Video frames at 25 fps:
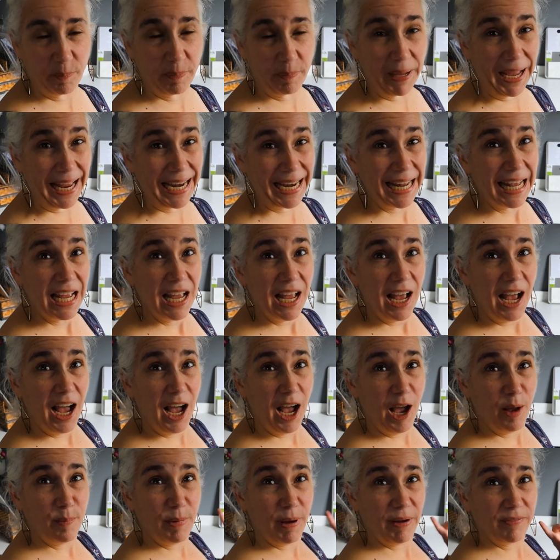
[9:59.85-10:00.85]
But
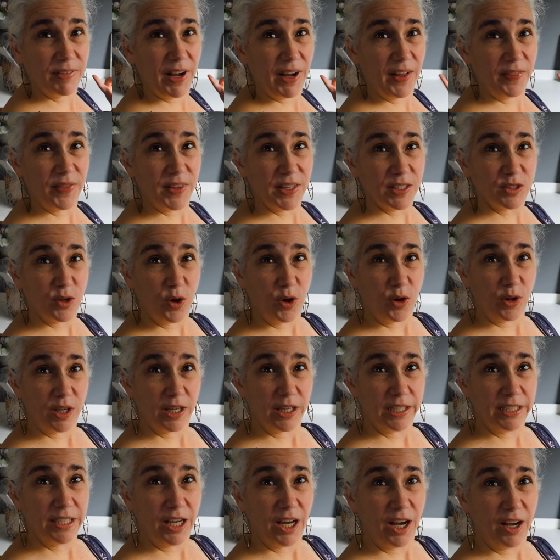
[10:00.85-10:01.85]
I've got this all
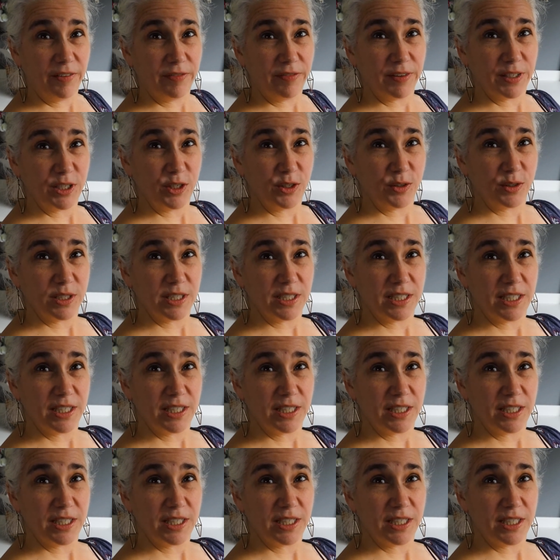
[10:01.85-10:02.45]
cleaned off, and you can